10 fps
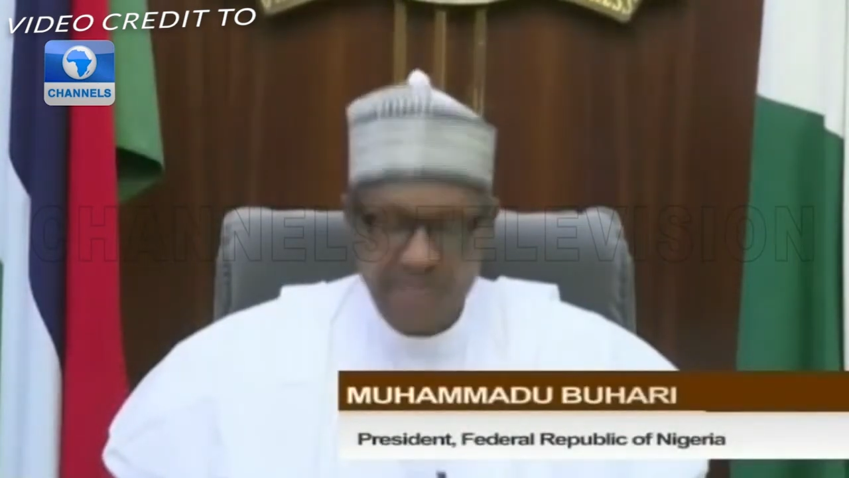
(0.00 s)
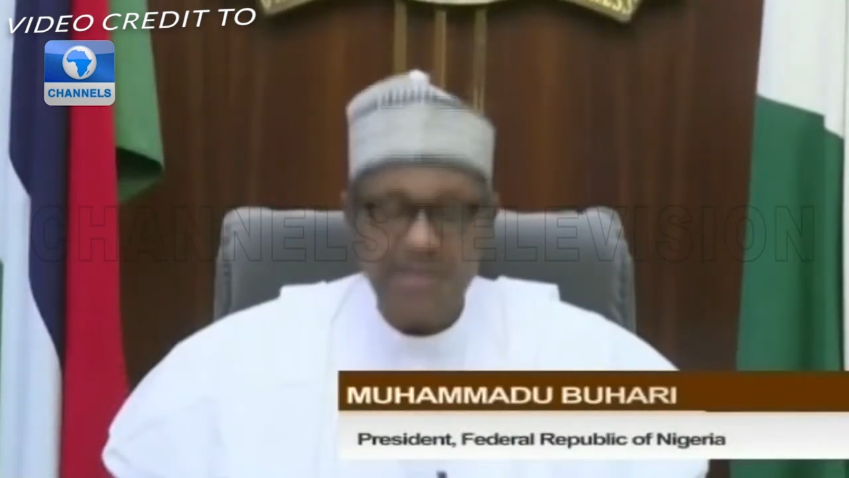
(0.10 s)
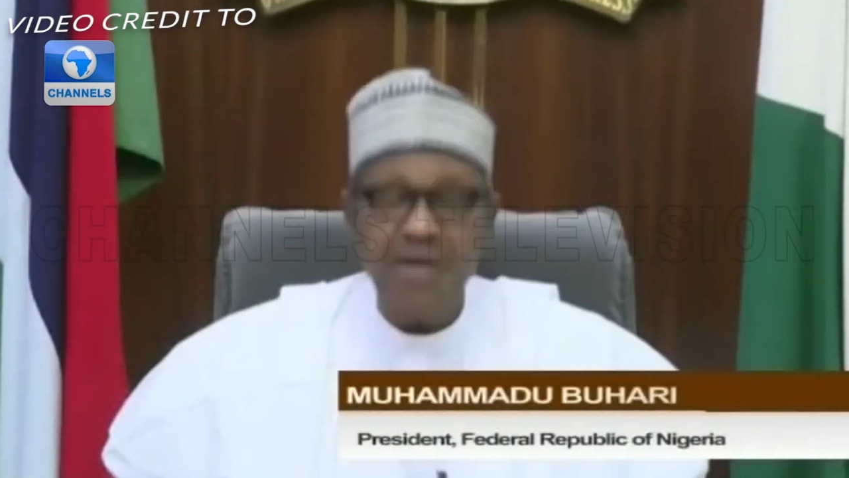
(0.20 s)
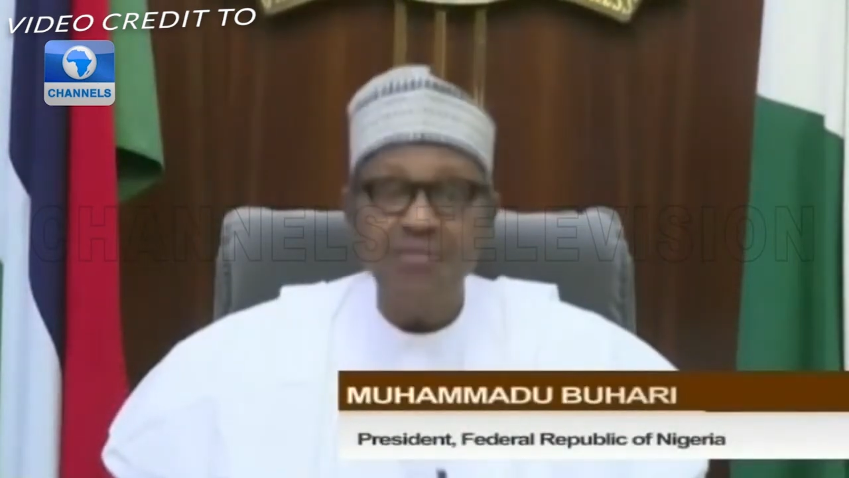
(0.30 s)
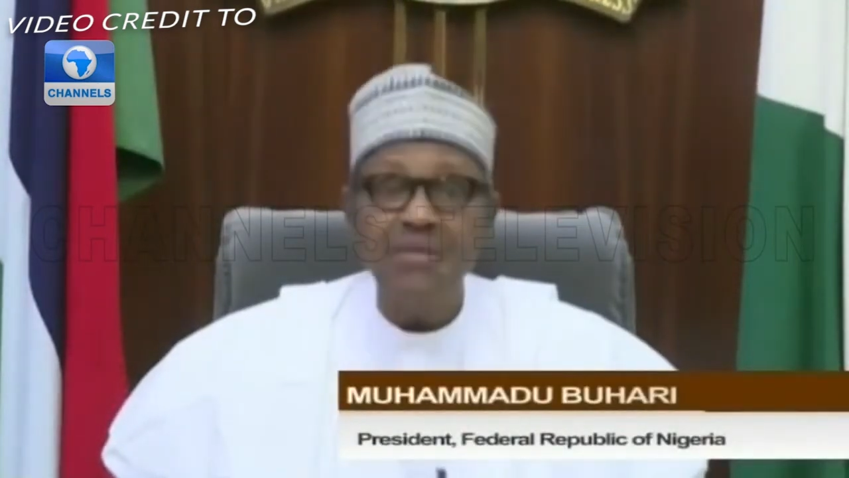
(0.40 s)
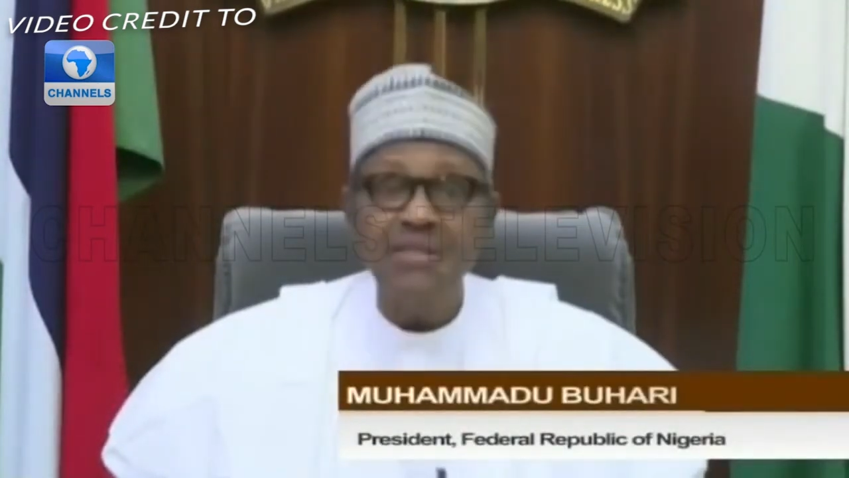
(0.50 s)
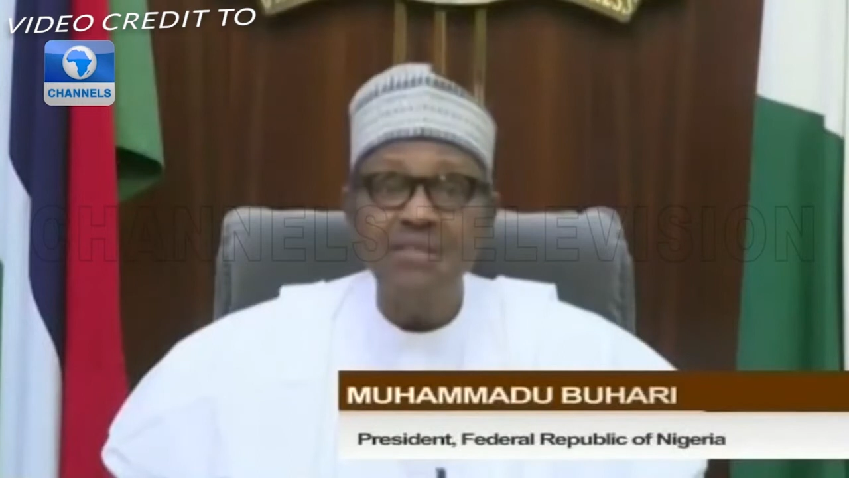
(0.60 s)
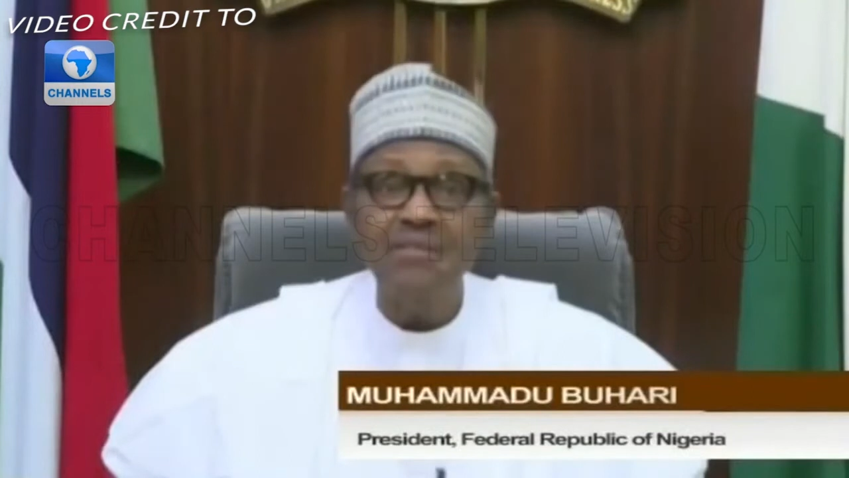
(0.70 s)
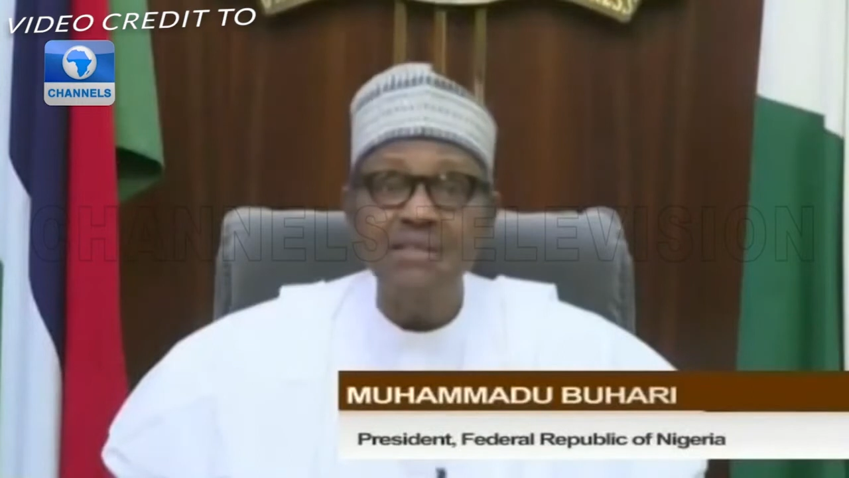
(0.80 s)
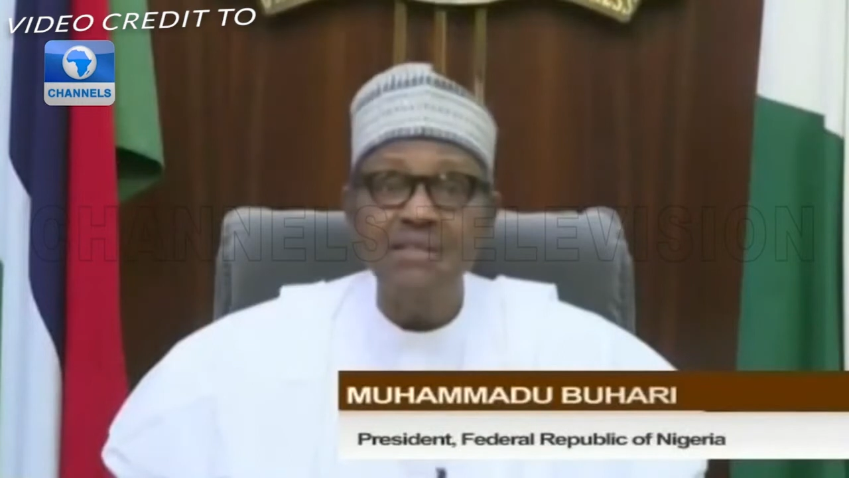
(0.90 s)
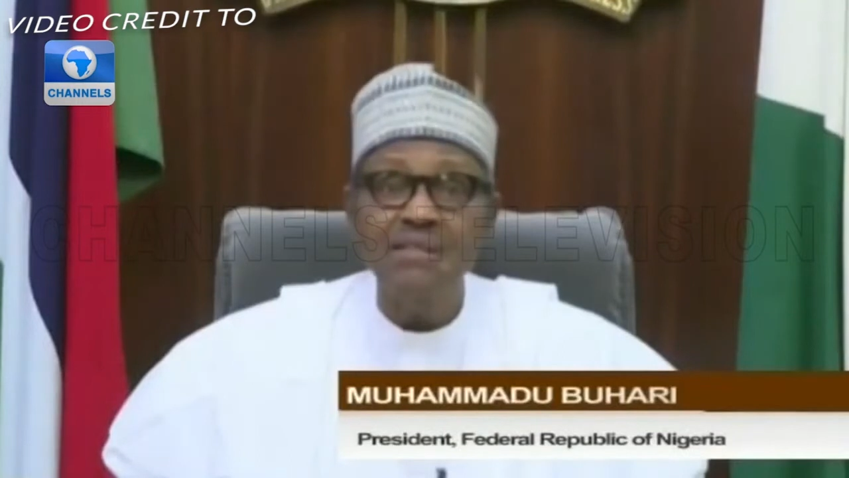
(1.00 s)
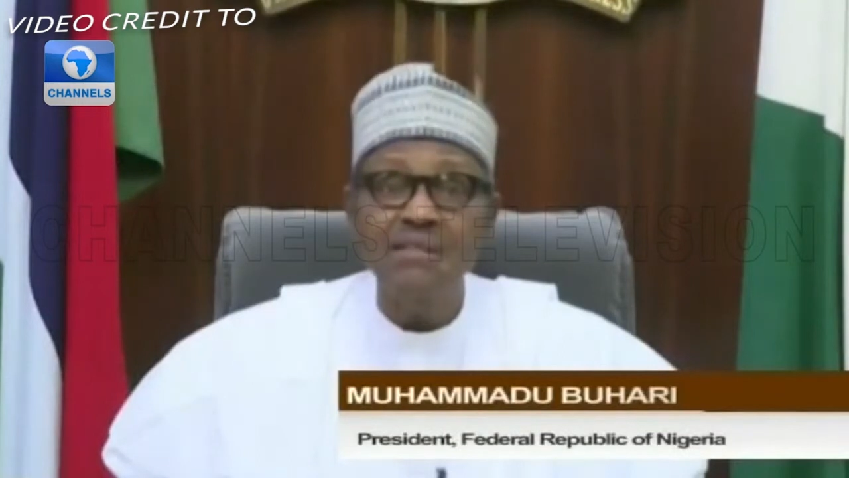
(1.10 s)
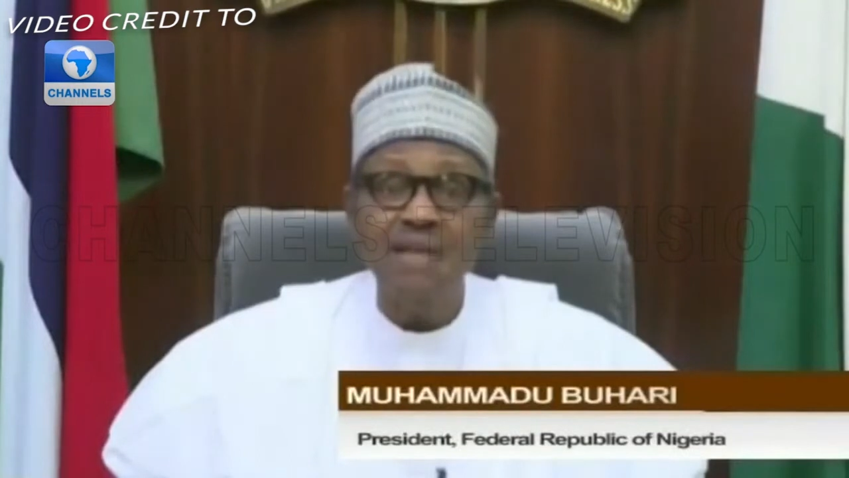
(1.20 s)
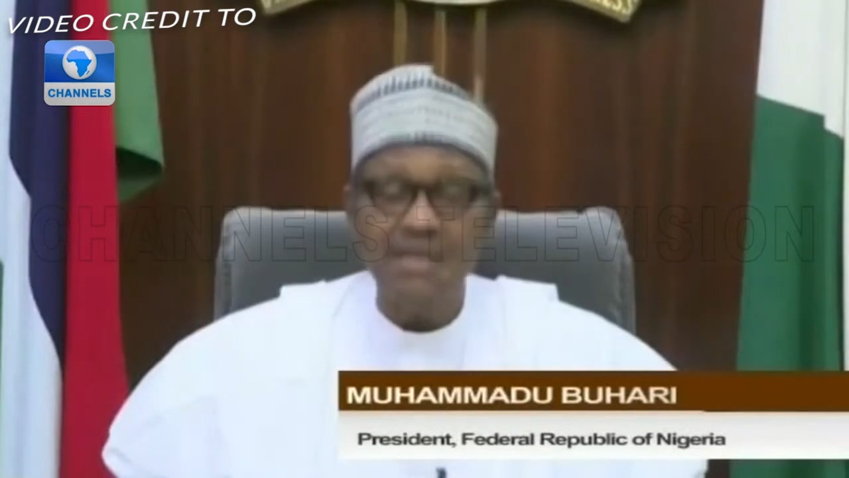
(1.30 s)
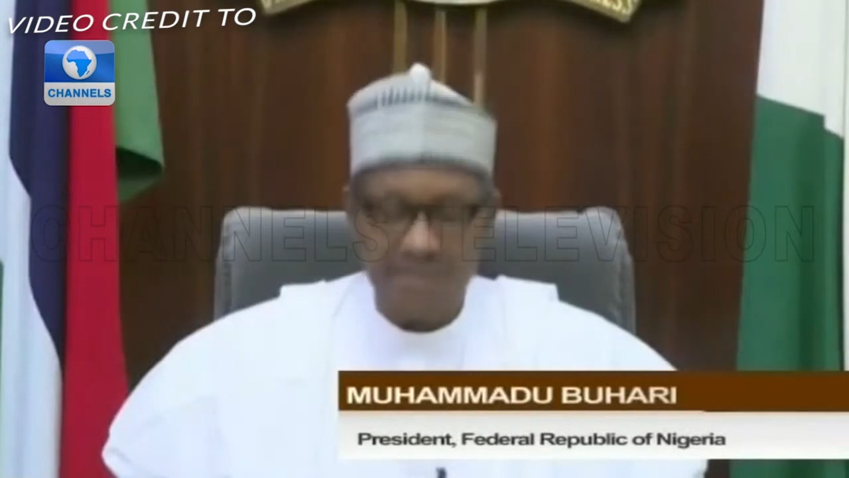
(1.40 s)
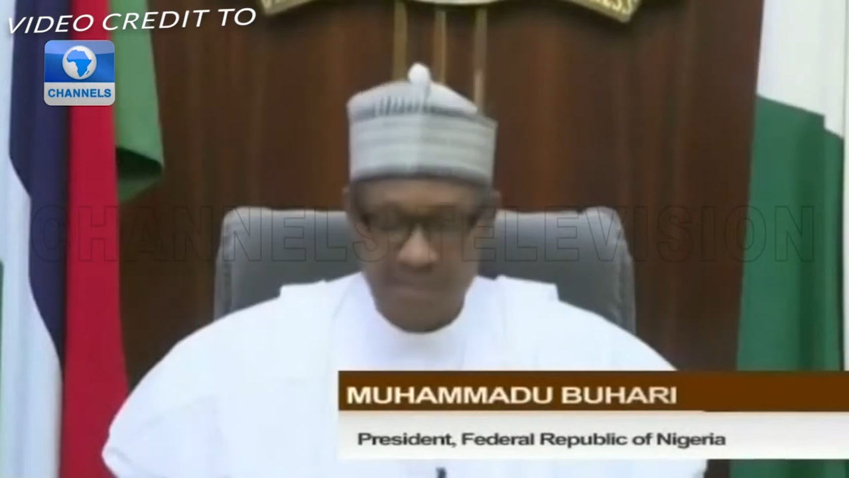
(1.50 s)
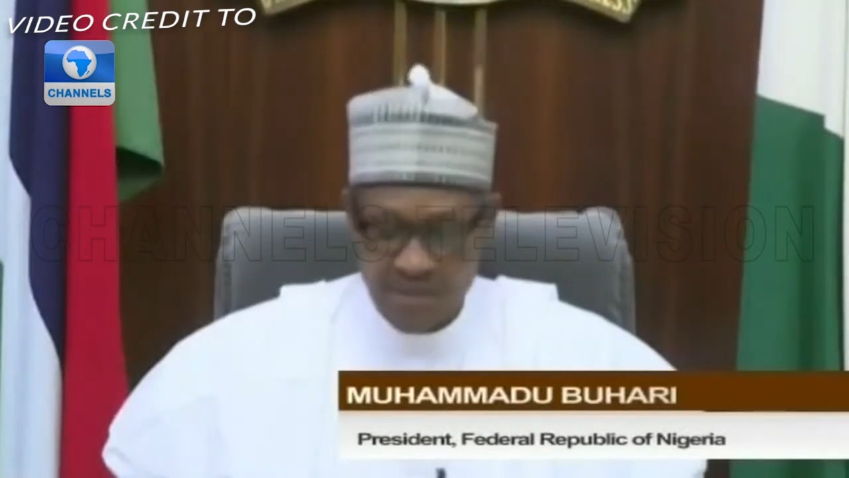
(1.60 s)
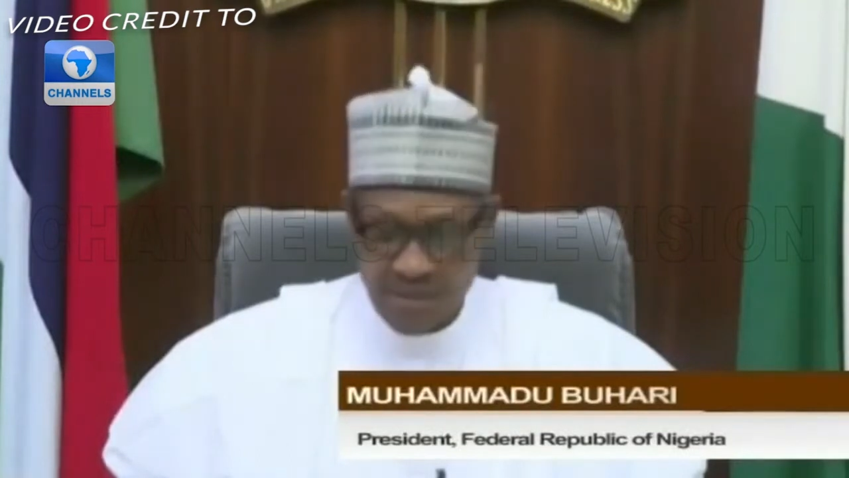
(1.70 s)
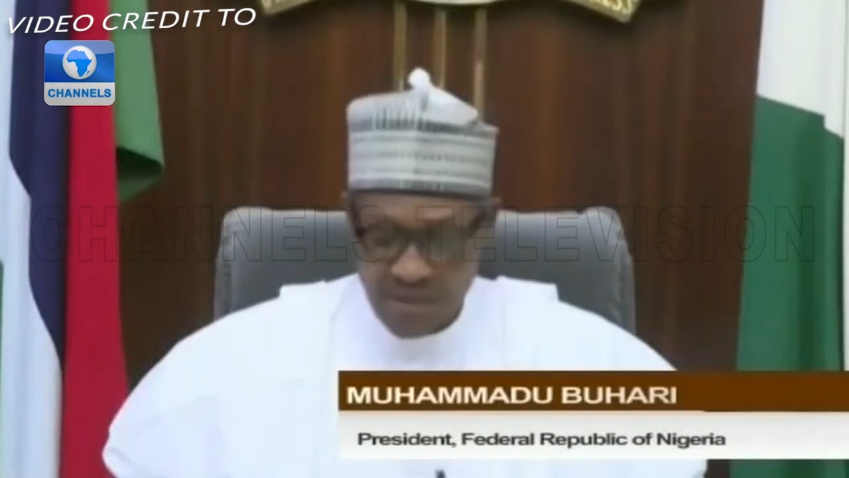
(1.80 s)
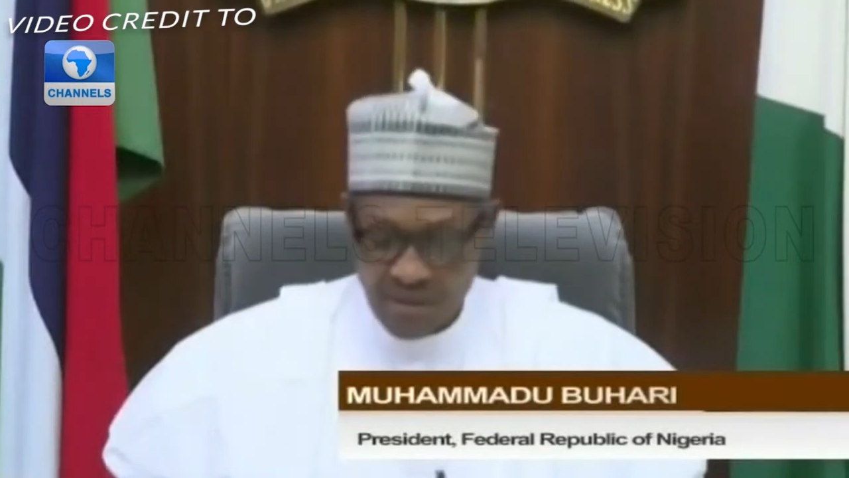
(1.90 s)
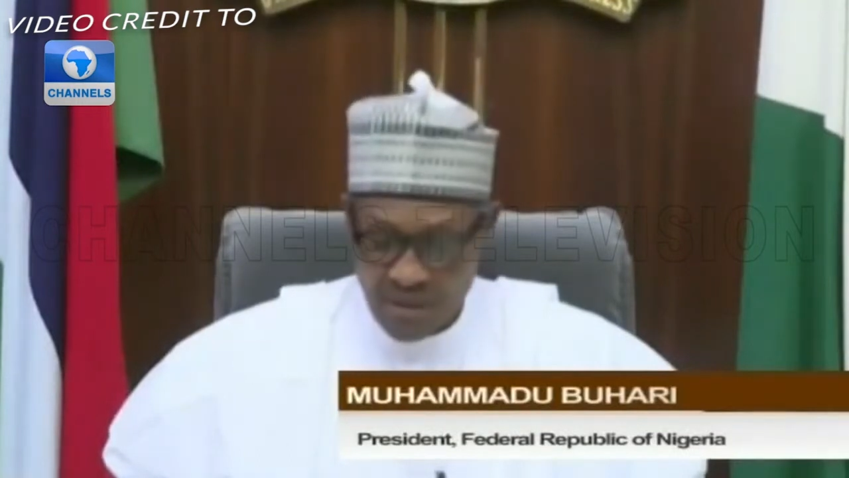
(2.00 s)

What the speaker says: is a fundamental right